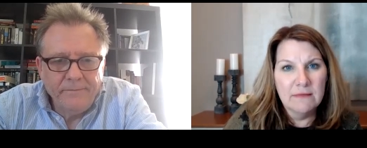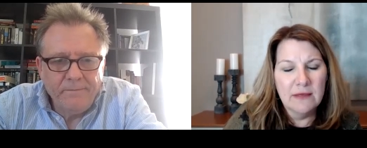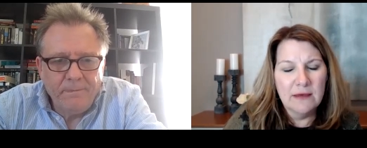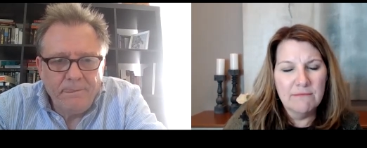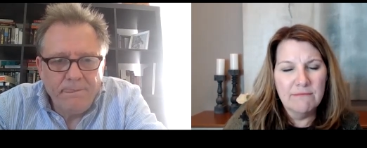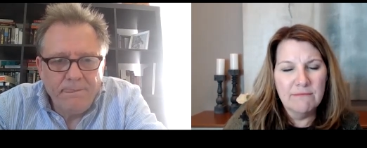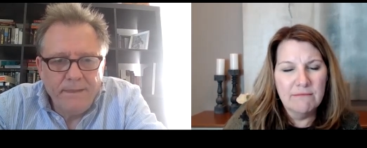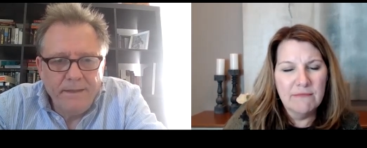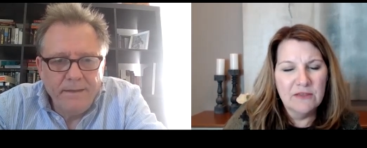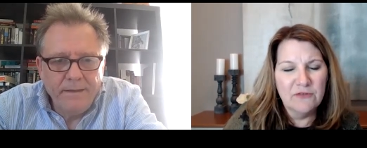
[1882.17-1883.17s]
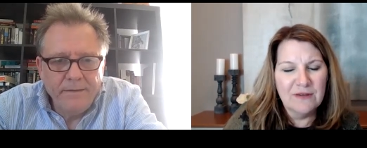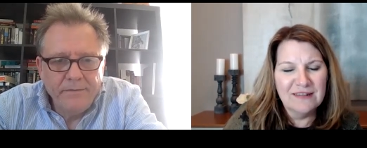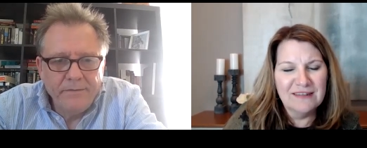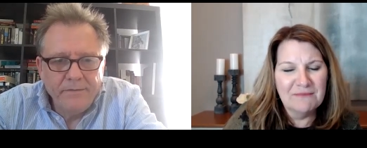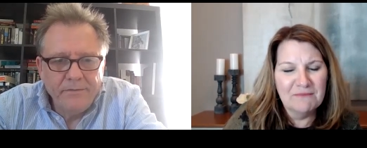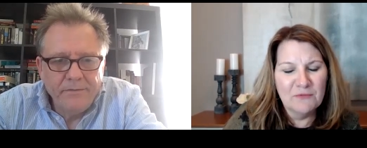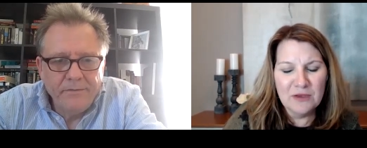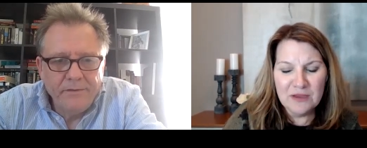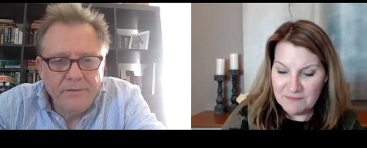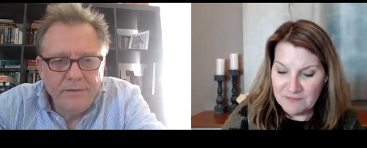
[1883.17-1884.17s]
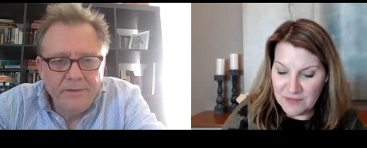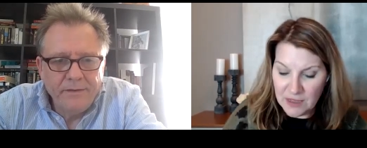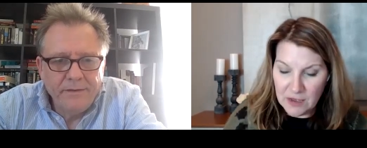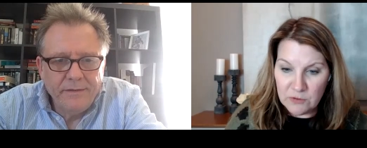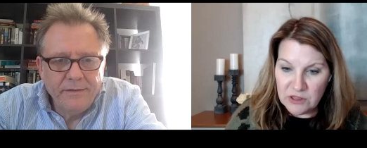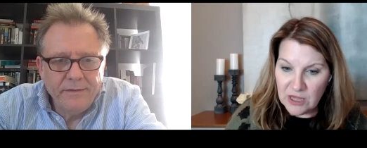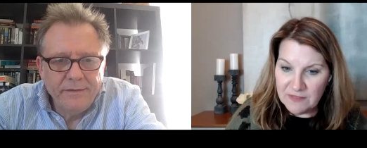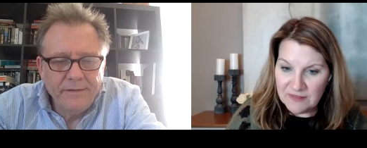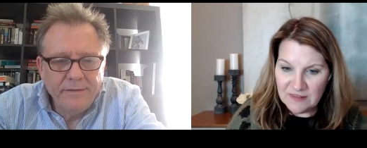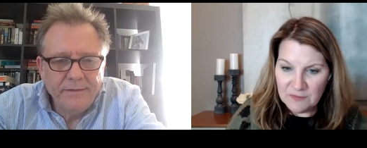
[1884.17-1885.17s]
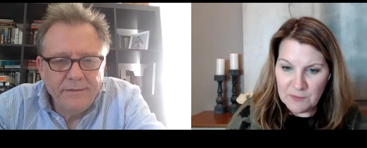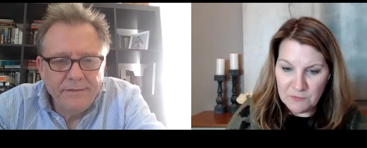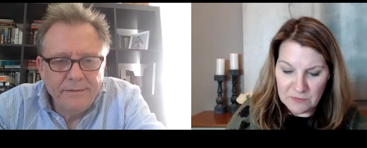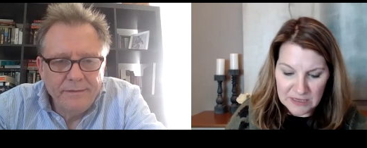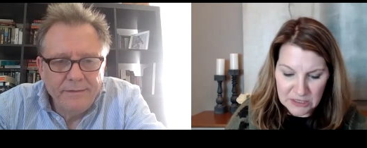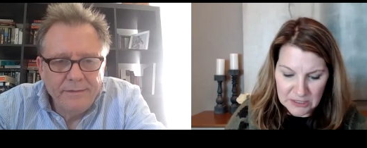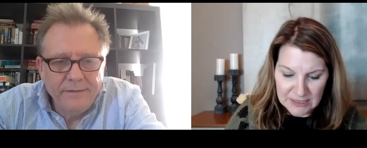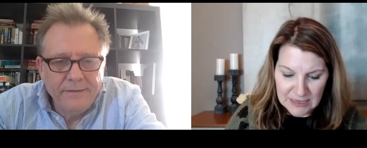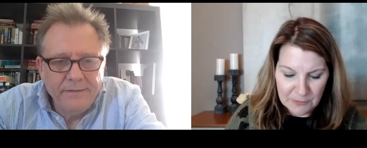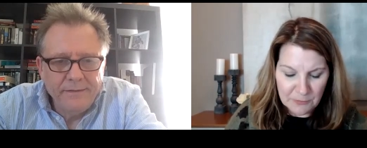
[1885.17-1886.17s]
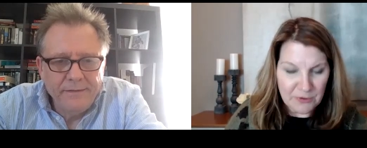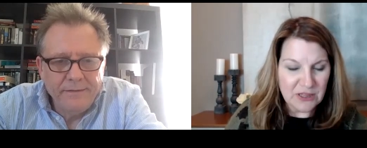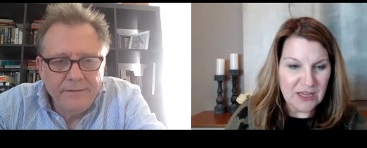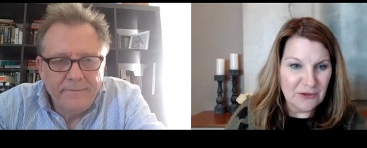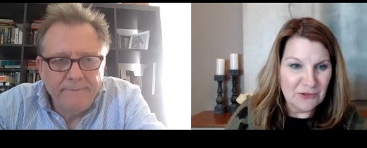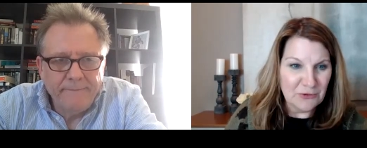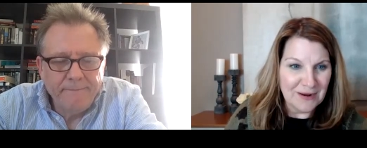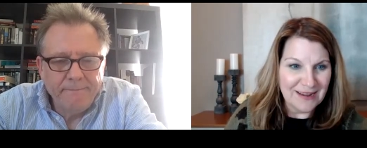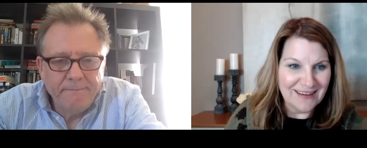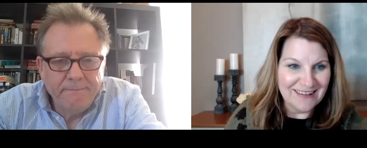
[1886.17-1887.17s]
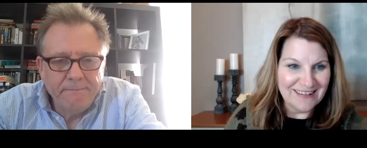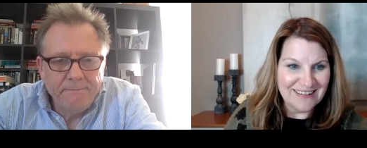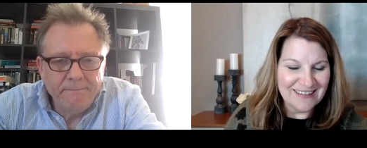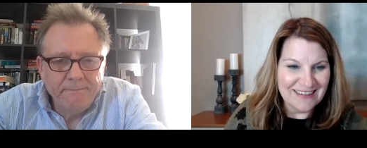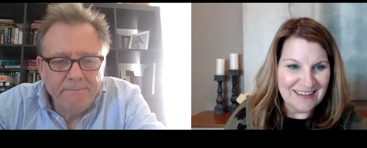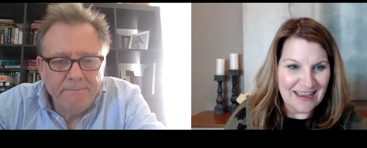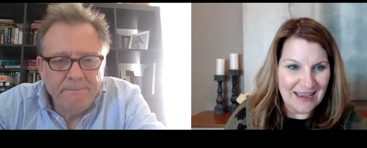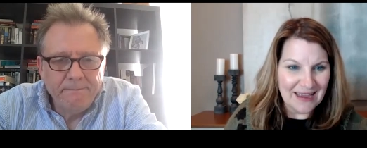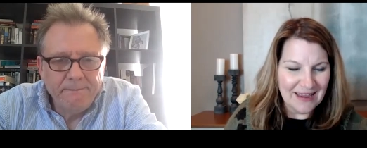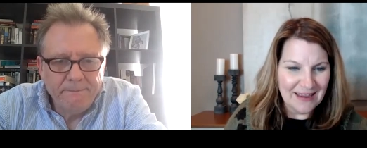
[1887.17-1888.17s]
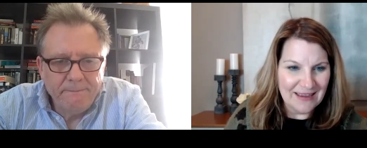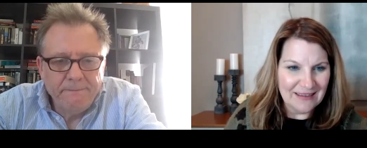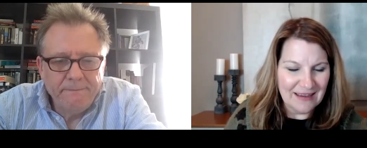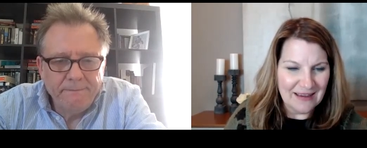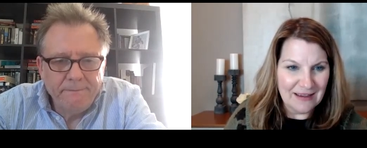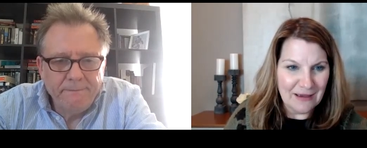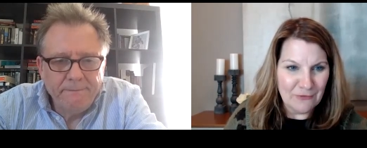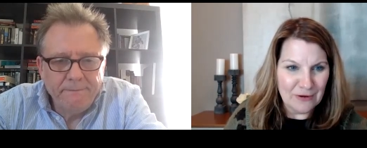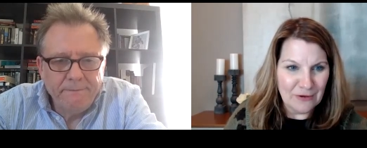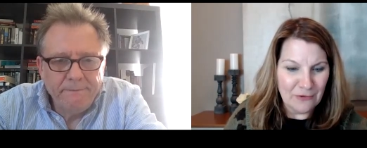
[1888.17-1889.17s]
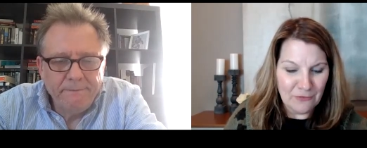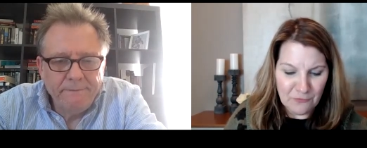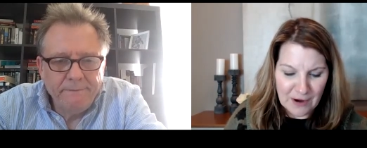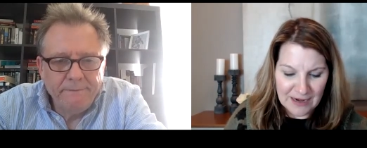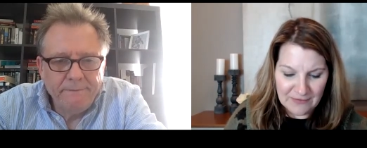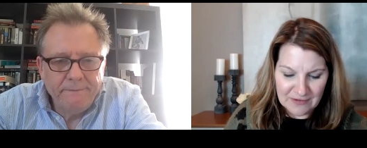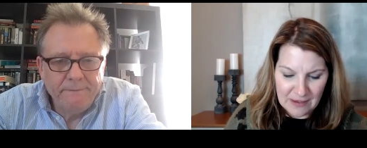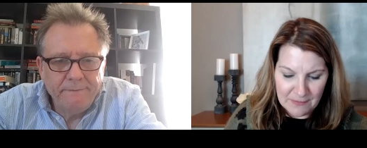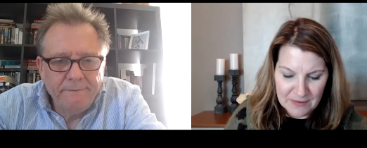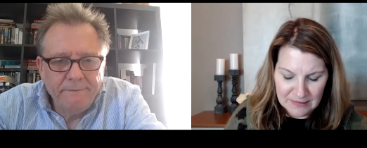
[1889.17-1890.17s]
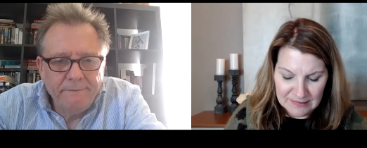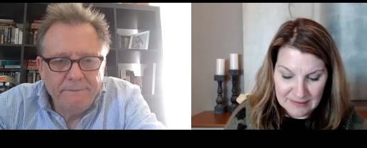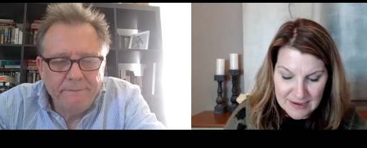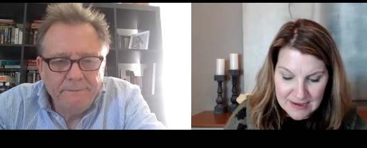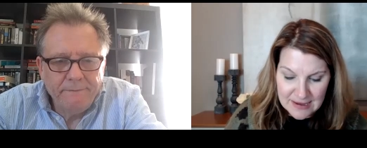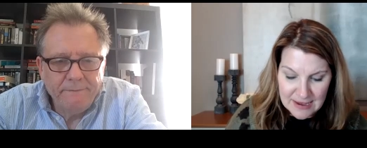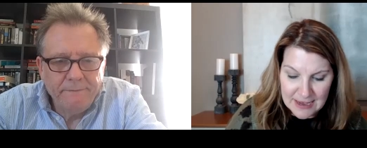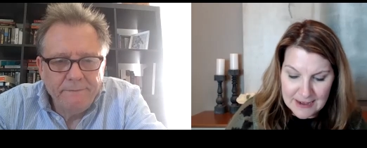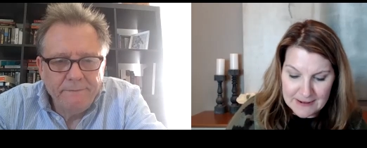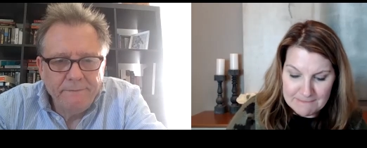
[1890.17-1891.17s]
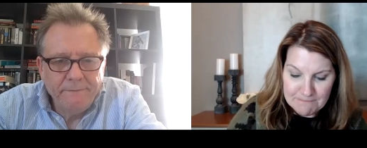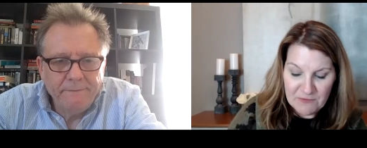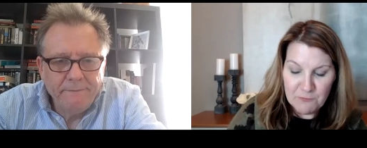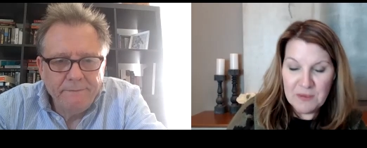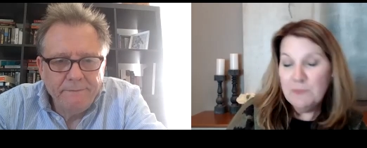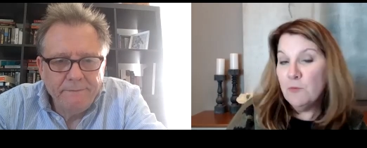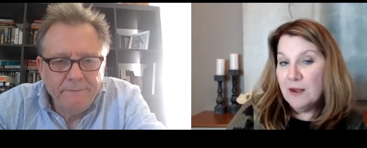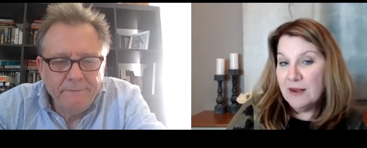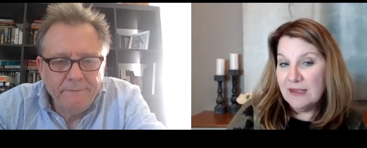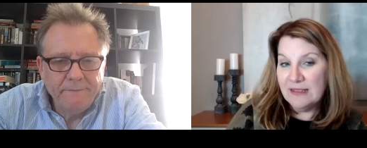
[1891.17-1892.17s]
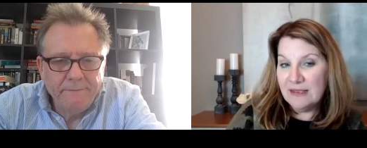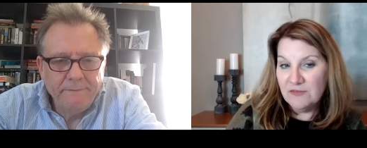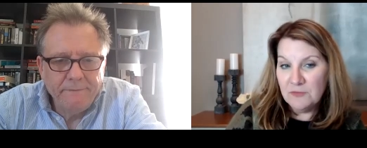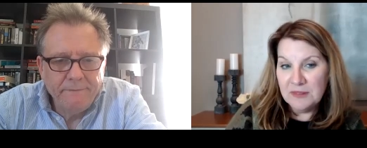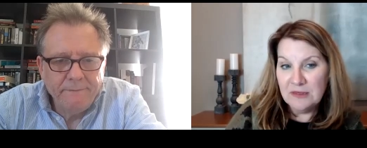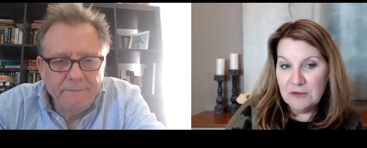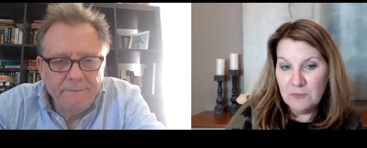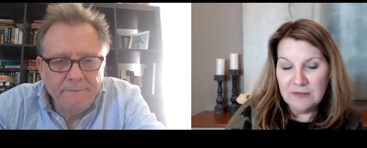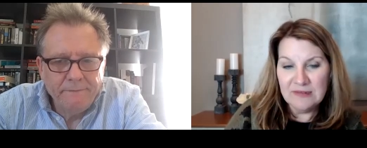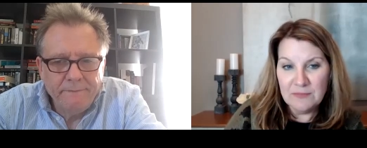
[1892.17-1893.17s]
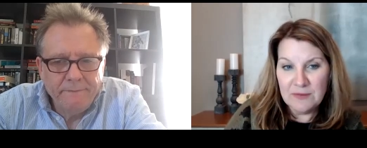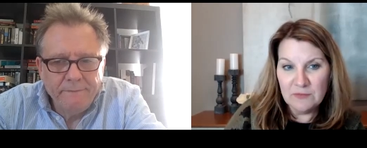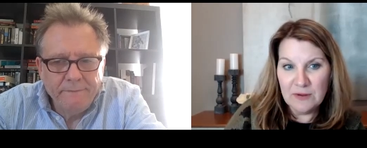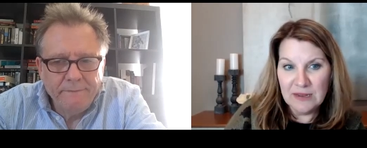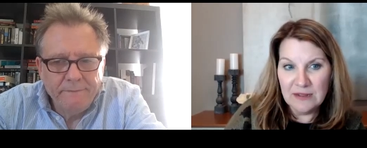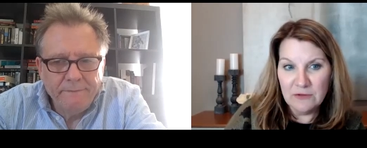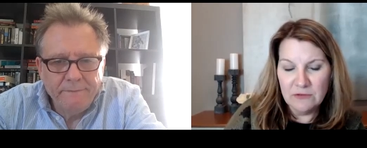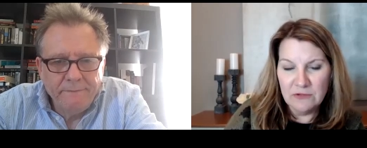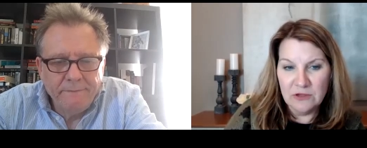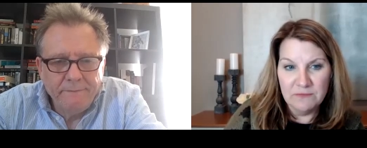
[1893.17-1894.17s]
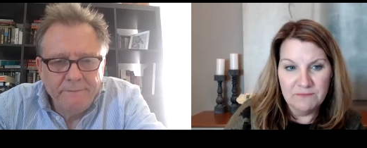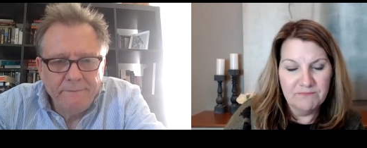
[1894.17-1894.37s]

Speaker 1: Yeah. Yeah. Interesting. Well, good. Well, John, this has been really good. I appreciate you joining us today and uh, covering a whole variety of topics. Um, if people want to connect with you, what's the best way to get hold of you?